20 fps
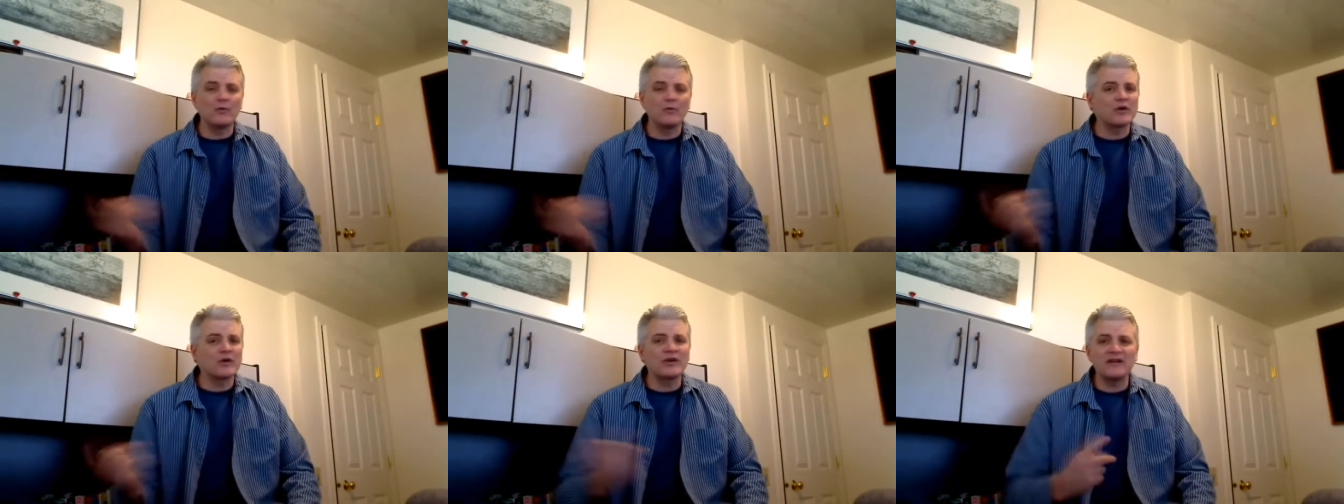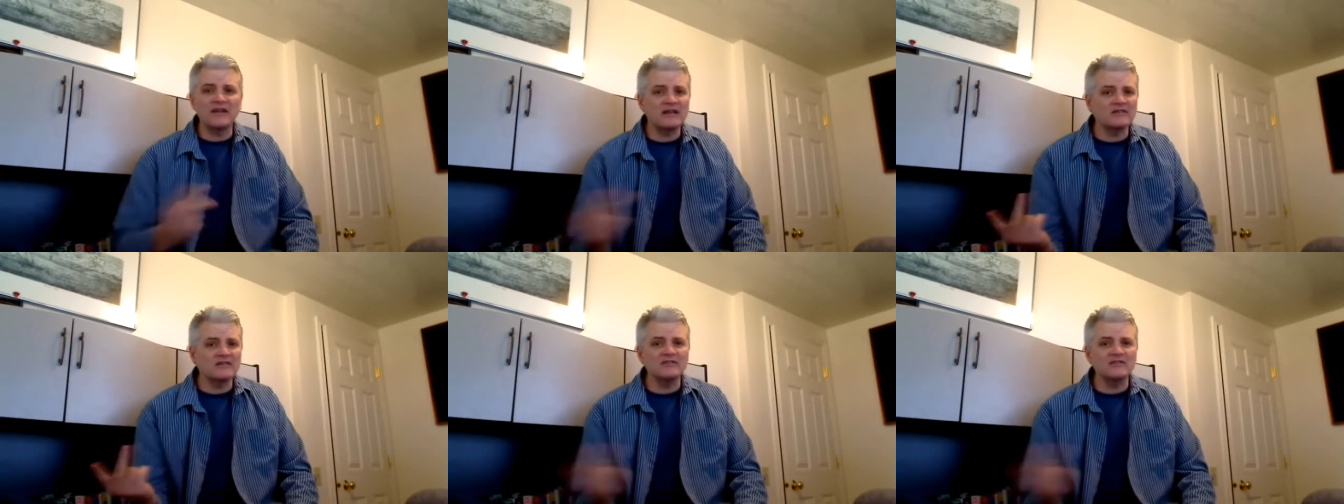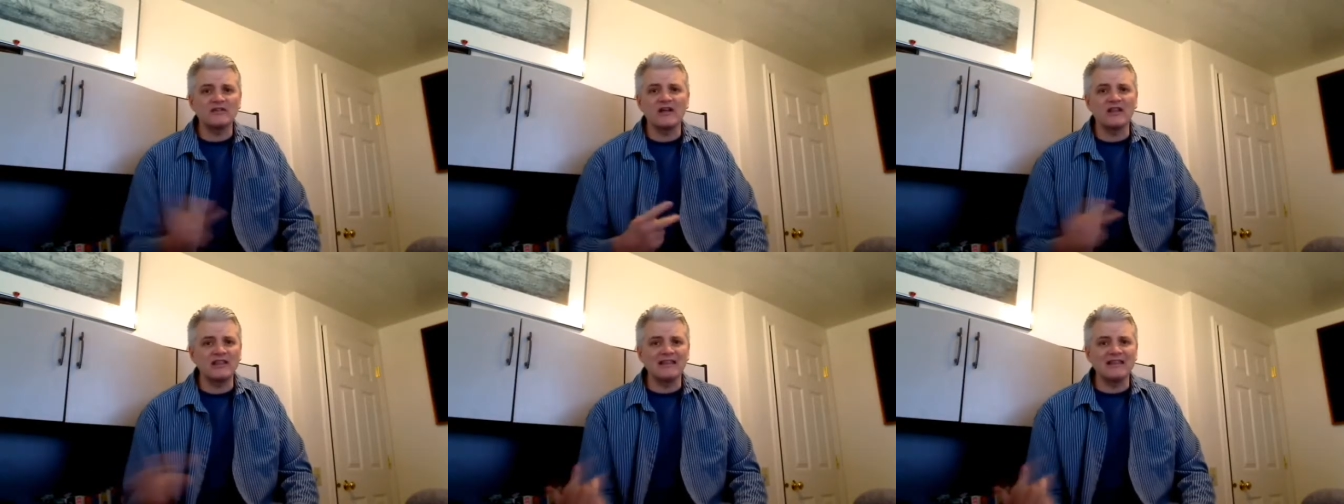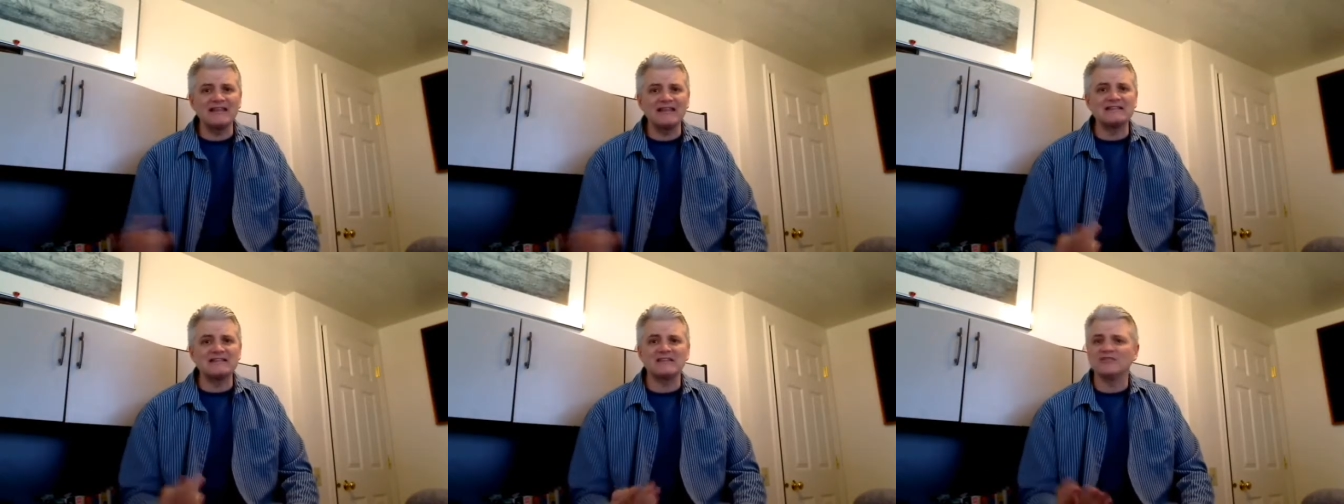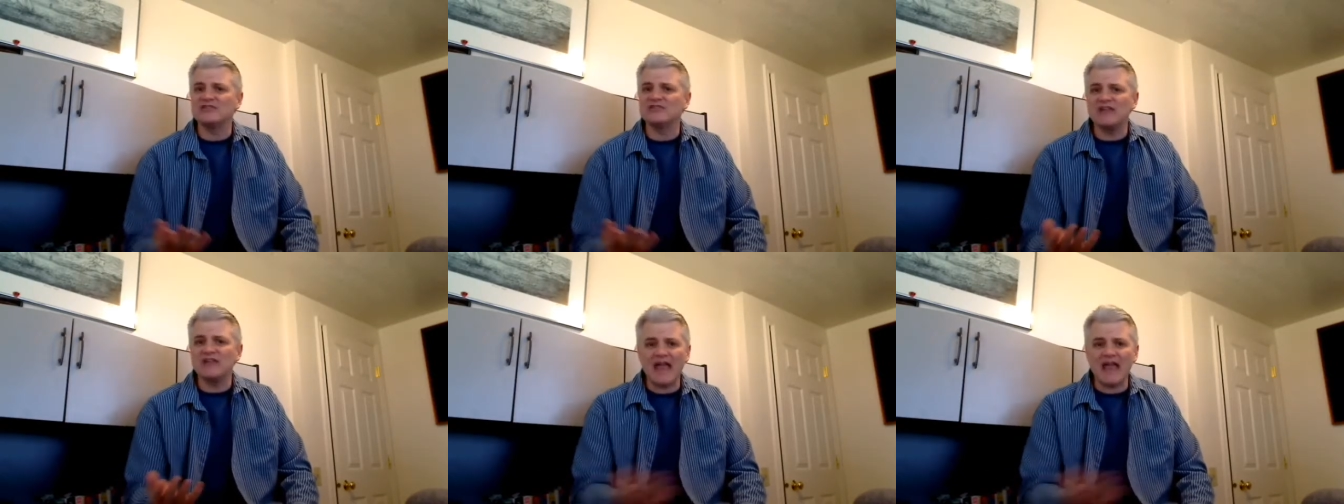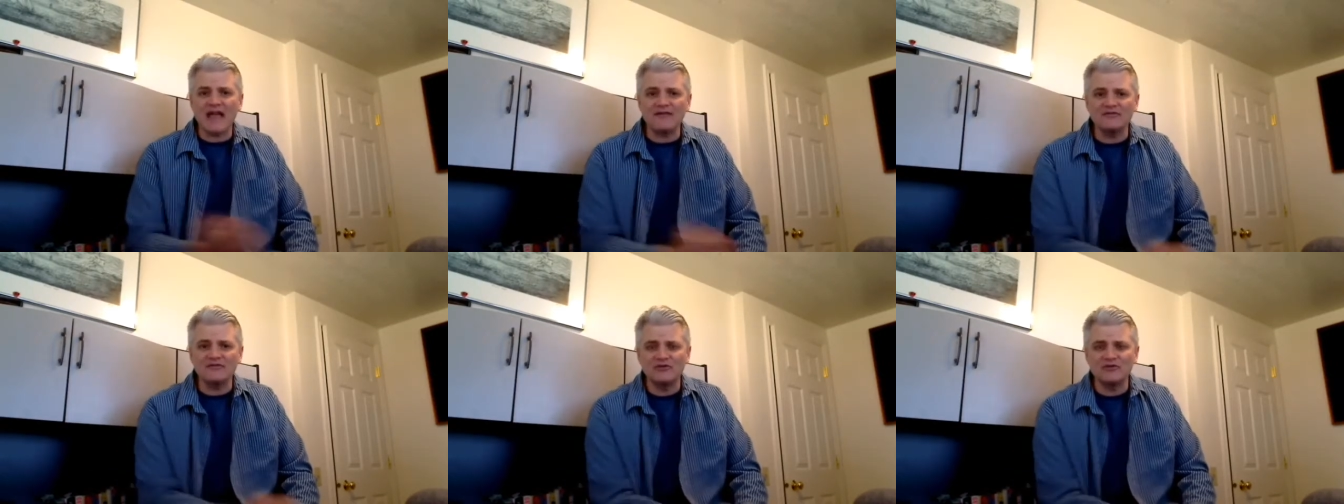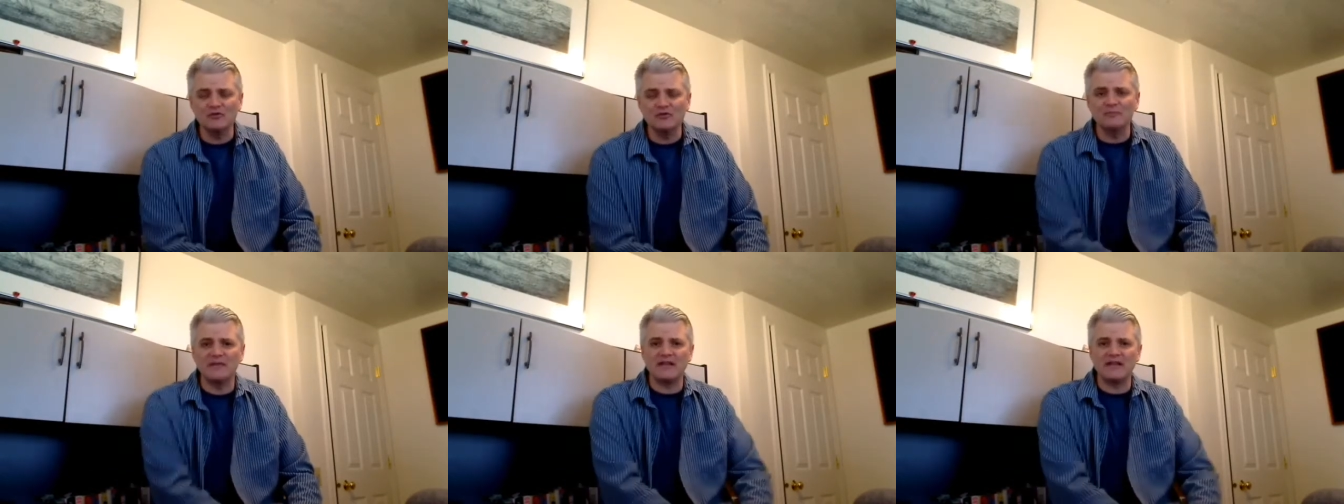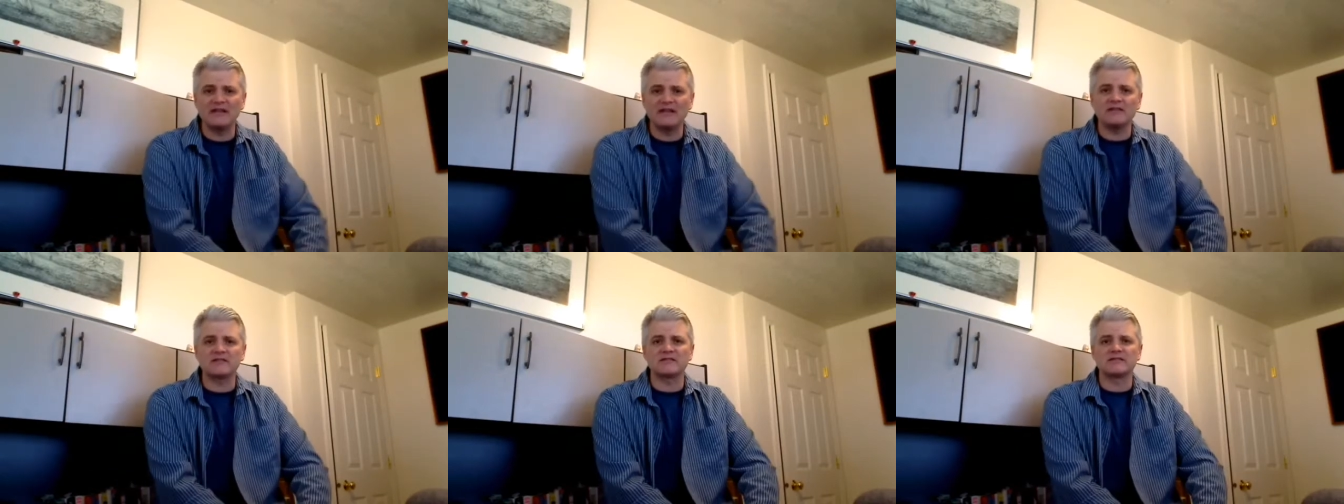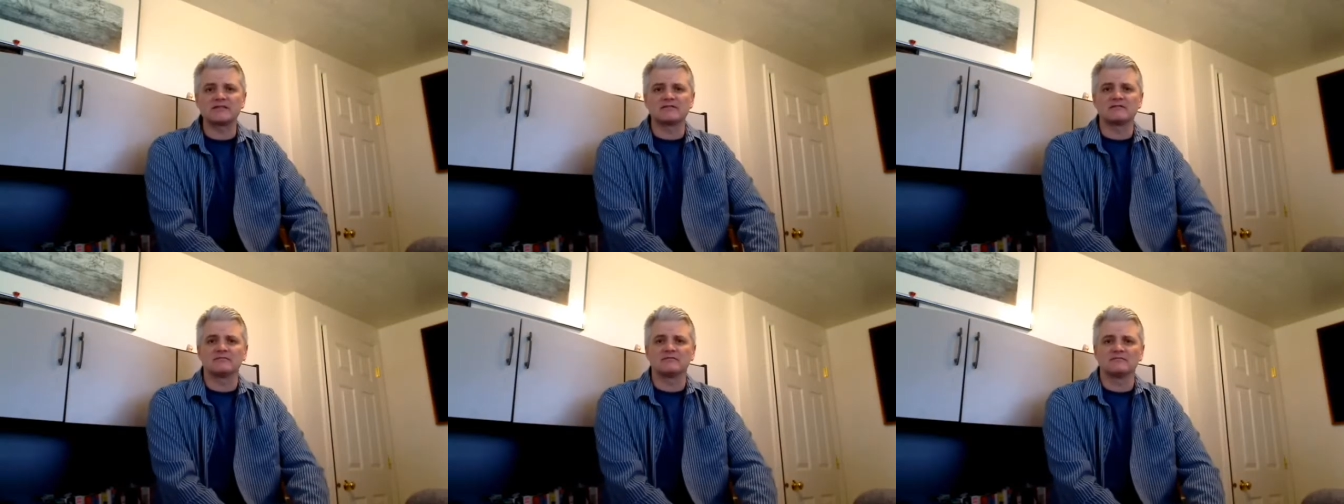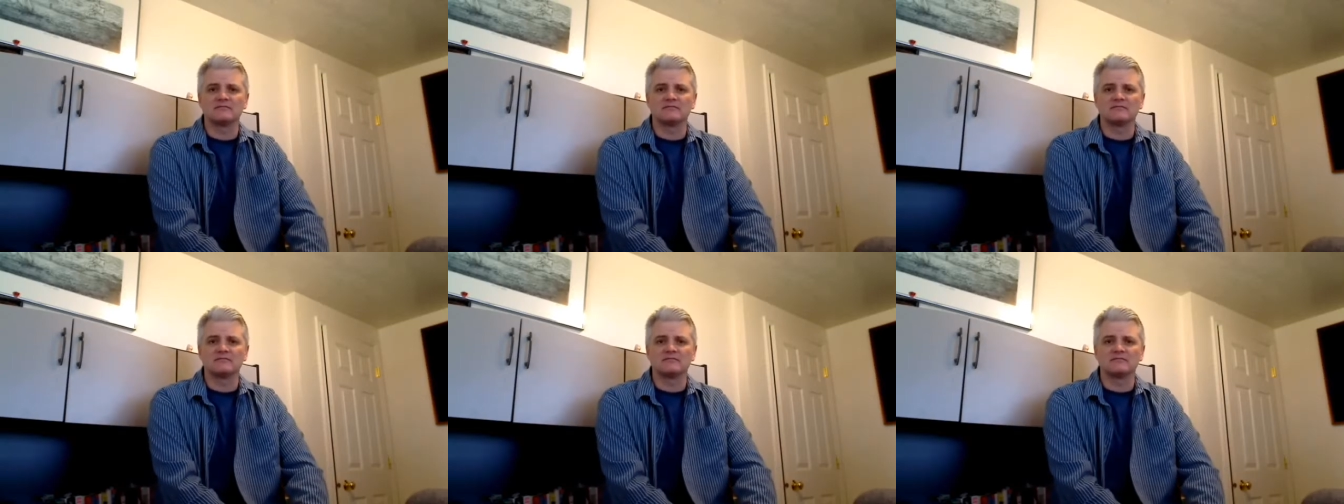we're connected on LinkedIn. Do you have two minutes?